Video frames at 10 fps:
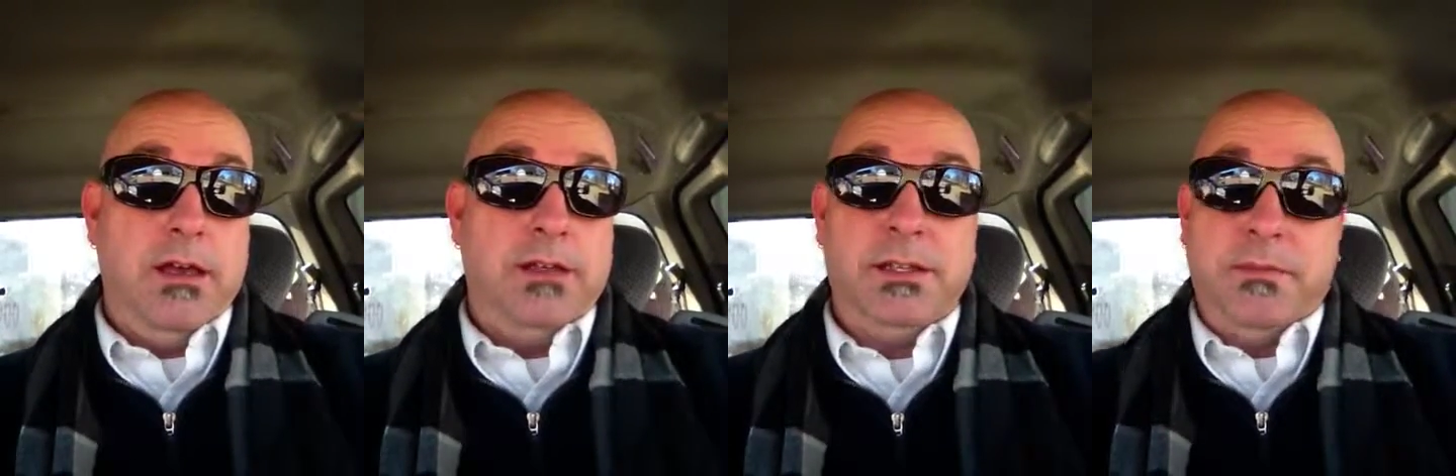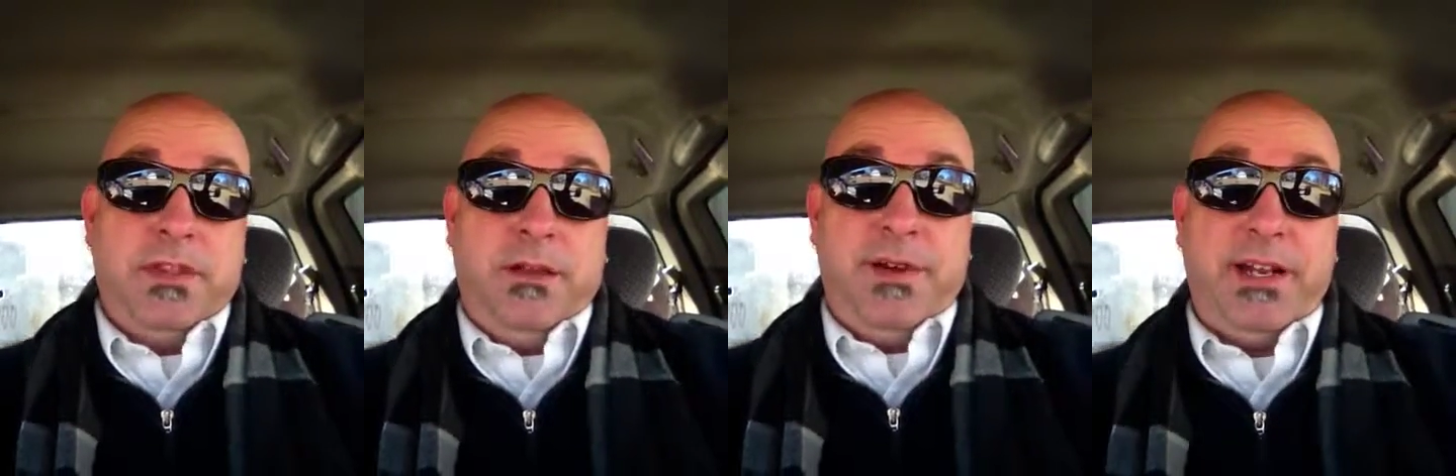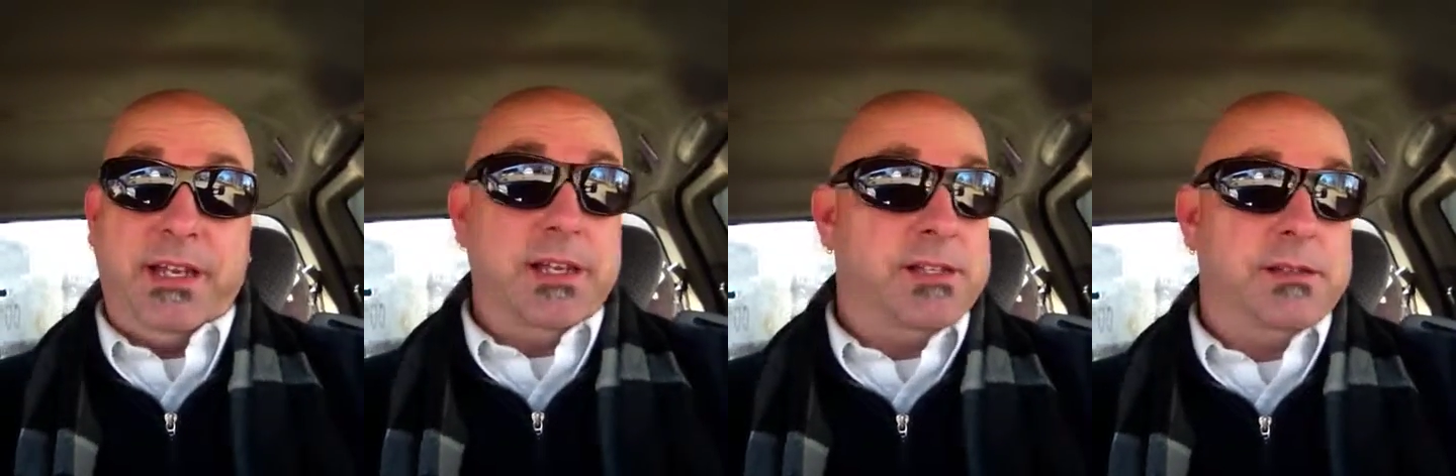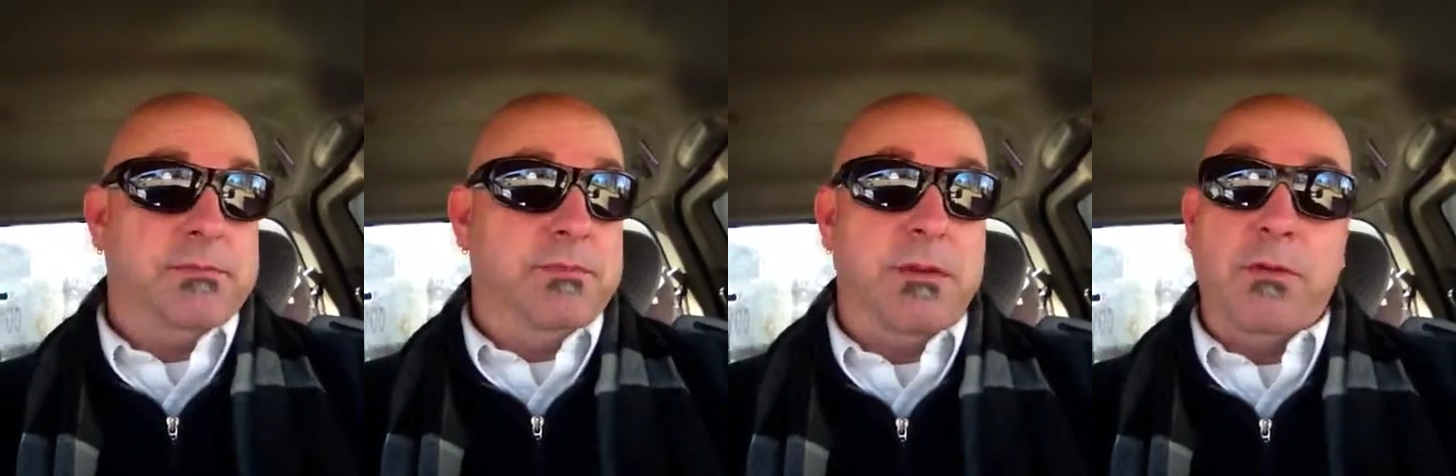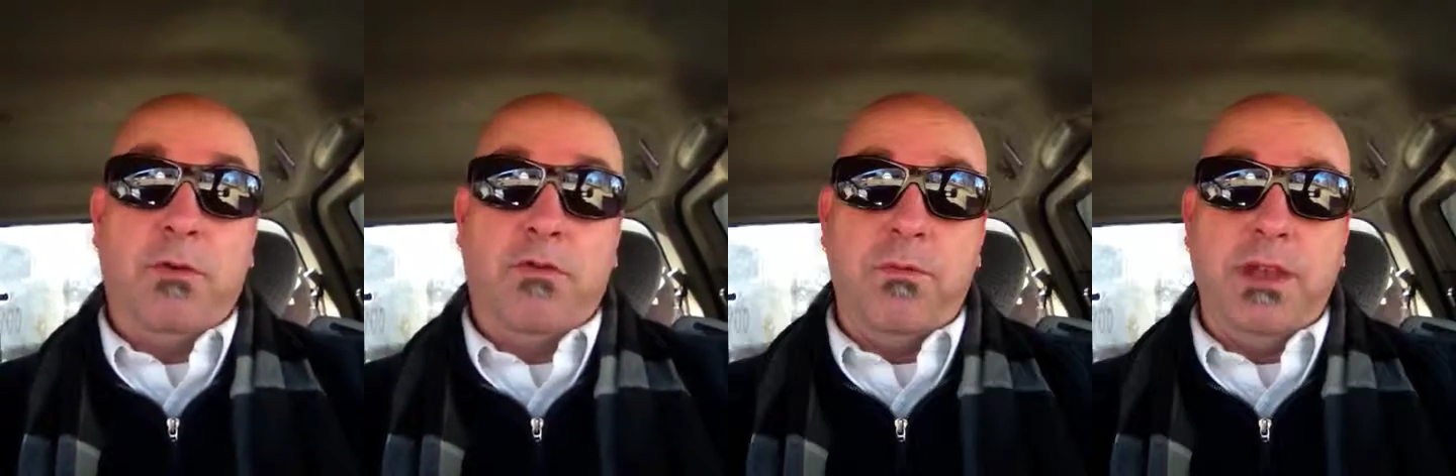Something to think about, I guess. Maybe
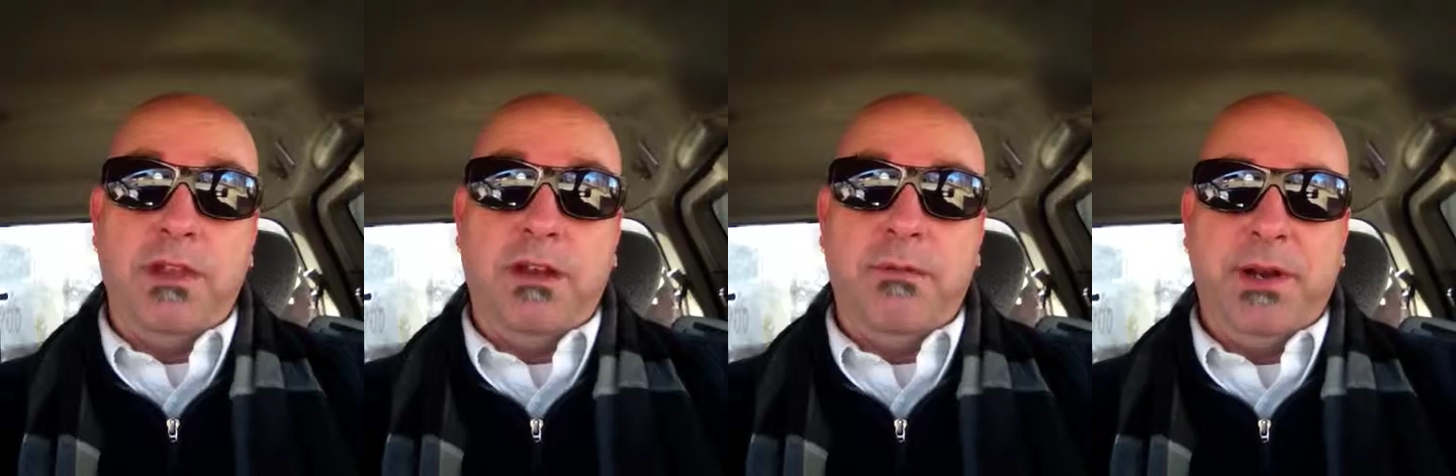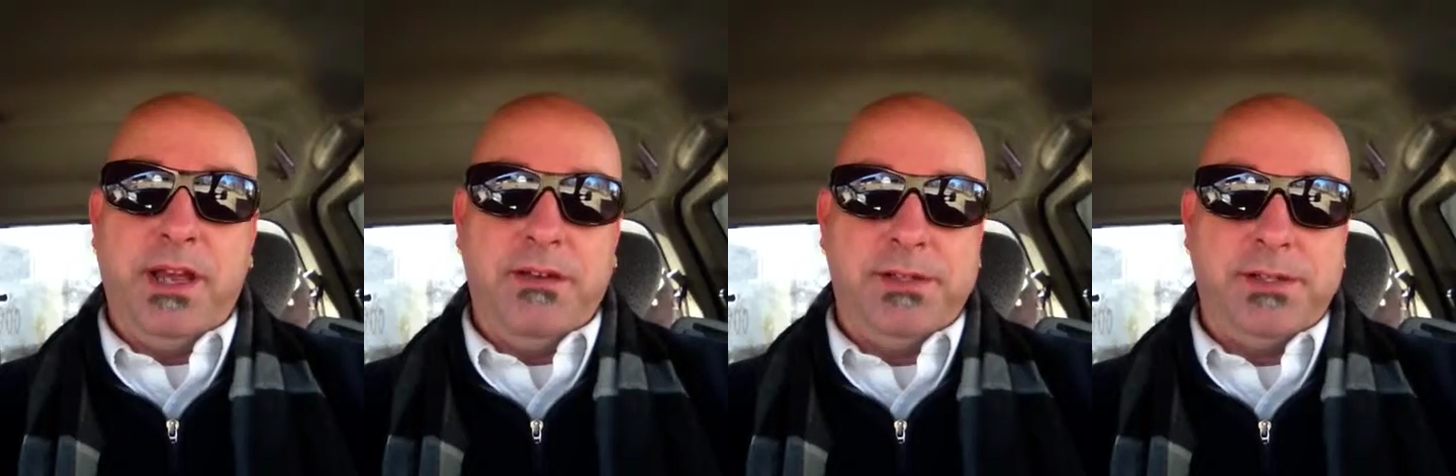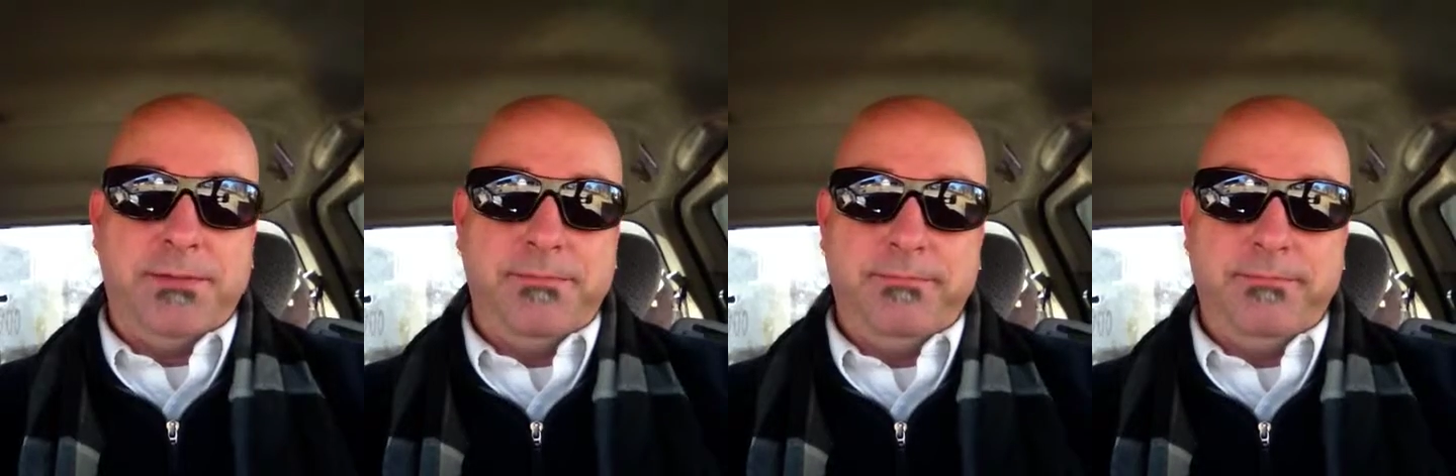more for me than anybody else.